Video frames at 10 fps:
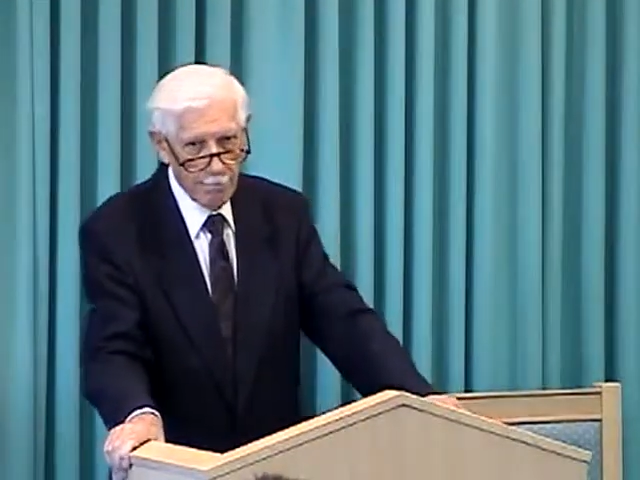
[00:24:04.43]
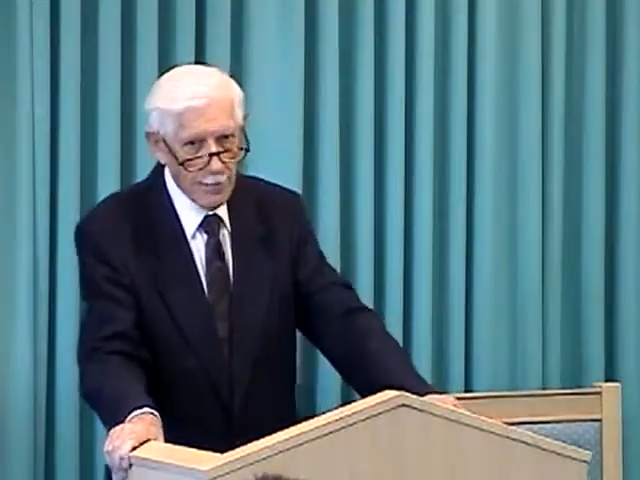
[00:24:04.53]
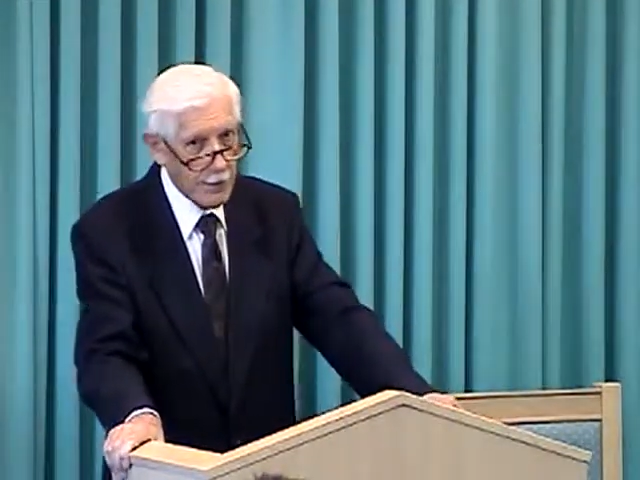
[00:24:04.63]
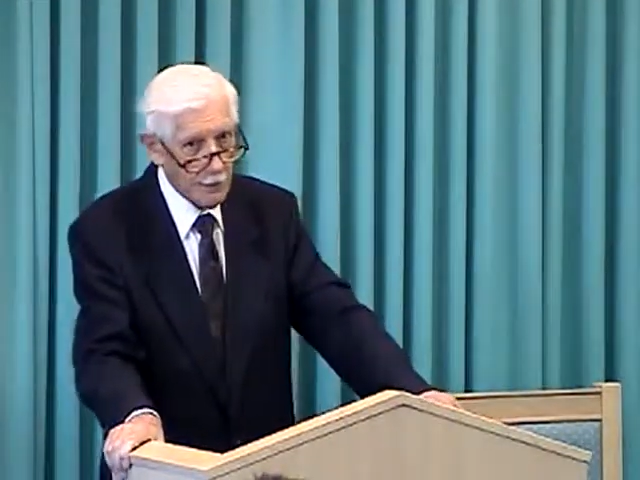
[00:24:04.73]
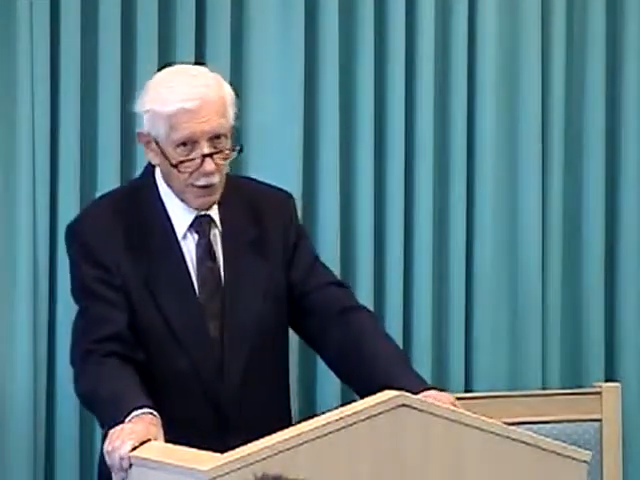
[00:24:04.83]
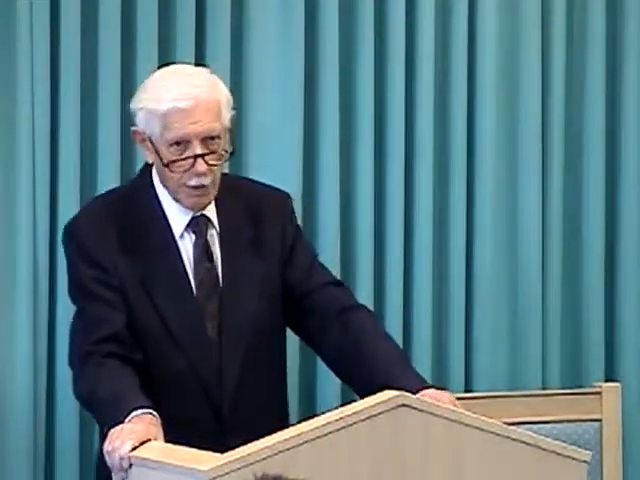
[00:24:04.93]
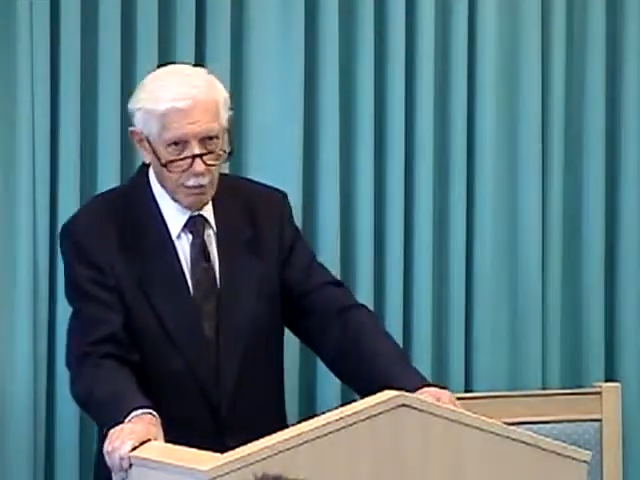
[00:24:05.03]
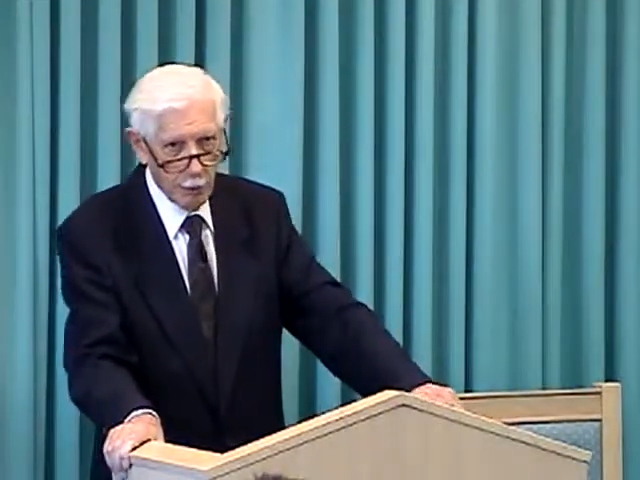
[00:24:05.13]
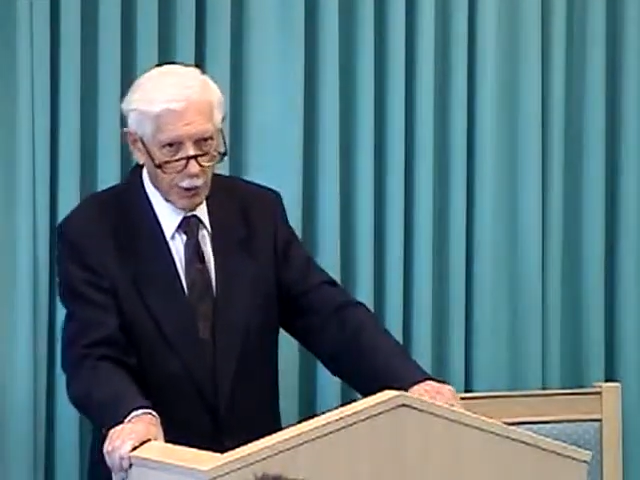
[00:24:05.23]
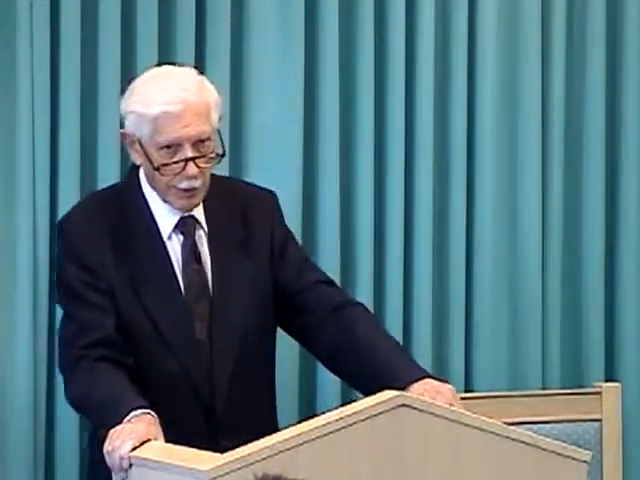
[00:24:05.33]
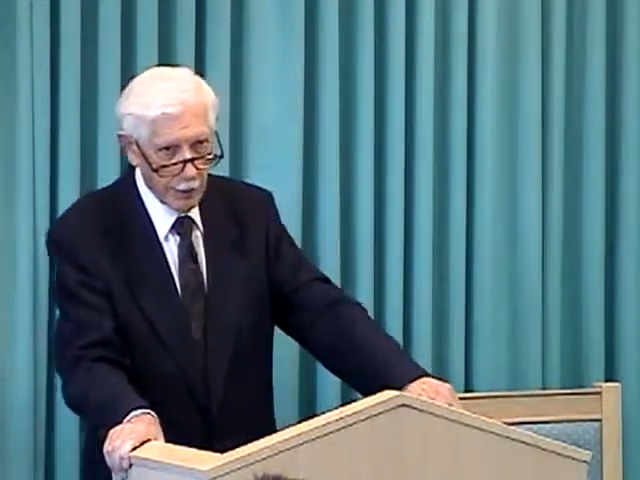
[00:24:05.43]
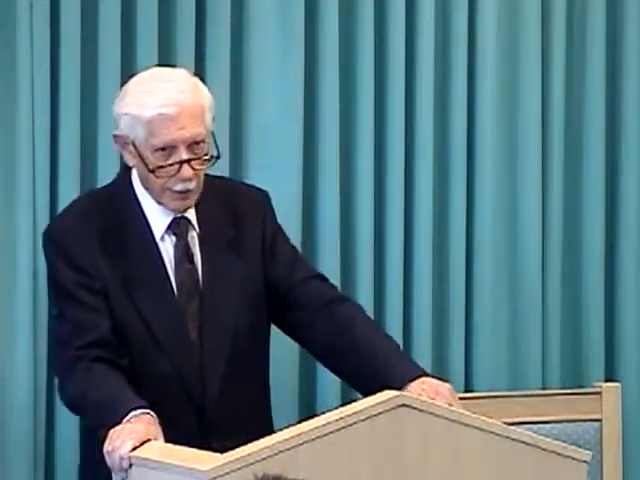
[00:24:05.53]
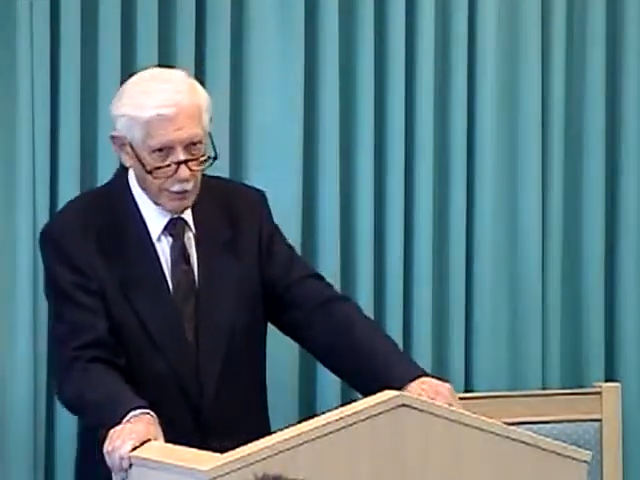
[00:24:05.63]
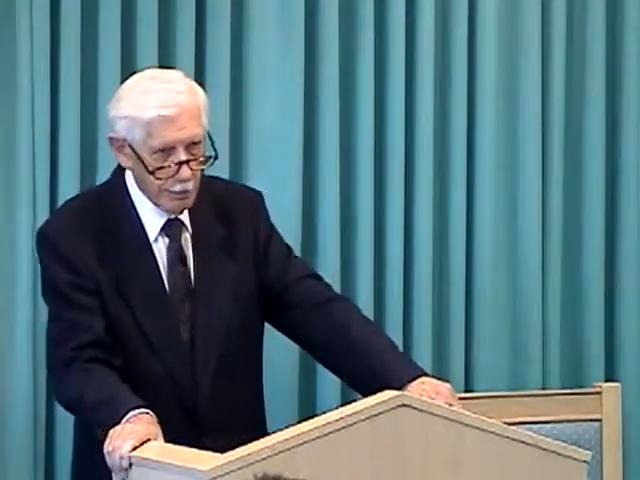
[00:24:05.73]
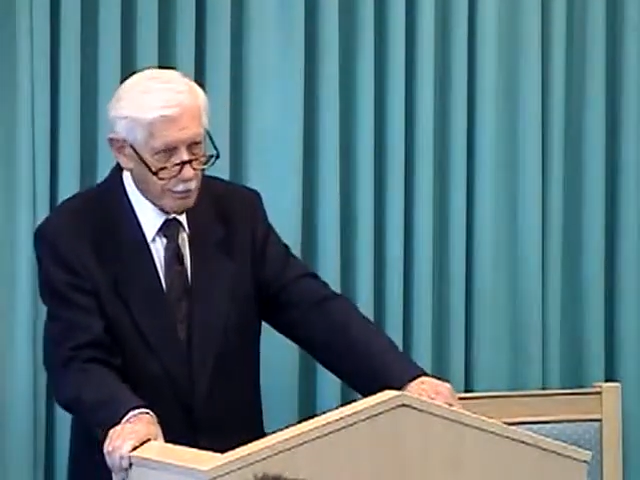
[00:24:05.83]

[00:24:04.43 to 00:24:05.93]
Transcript: It's very important